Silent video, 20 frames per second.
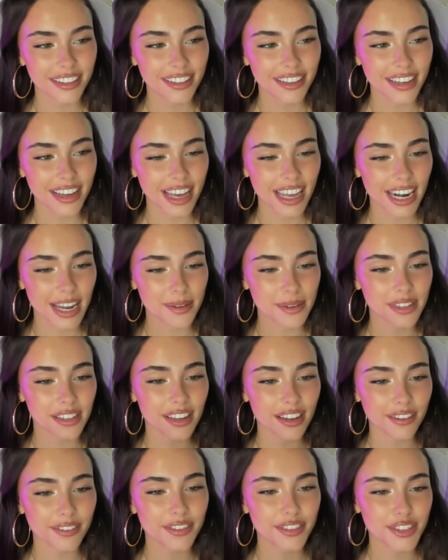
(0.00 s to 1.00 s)
and I would
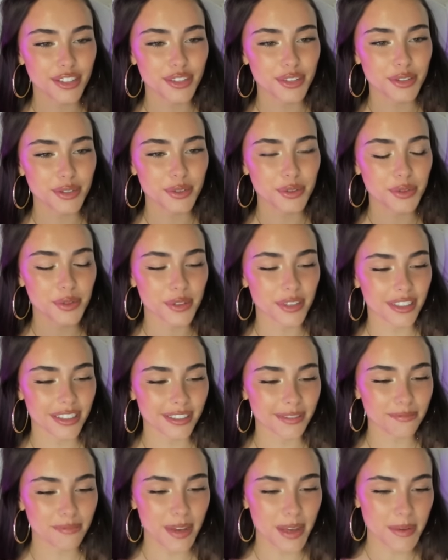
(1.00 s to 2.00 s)
love to
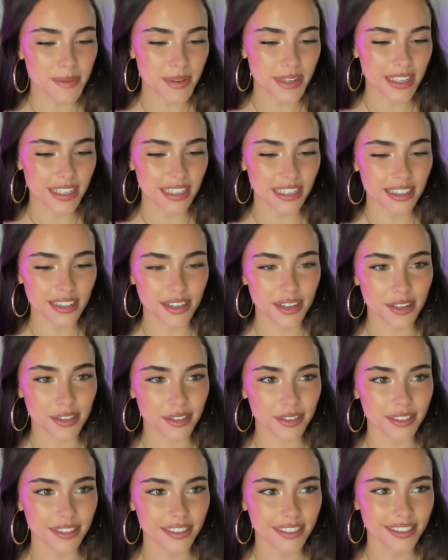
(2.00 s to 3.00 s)
maybe, you
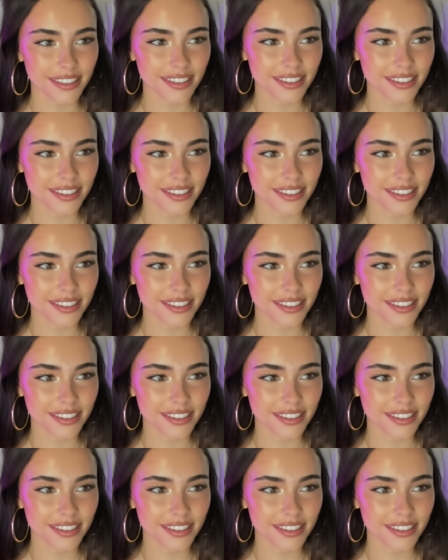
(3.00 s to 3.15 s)
know,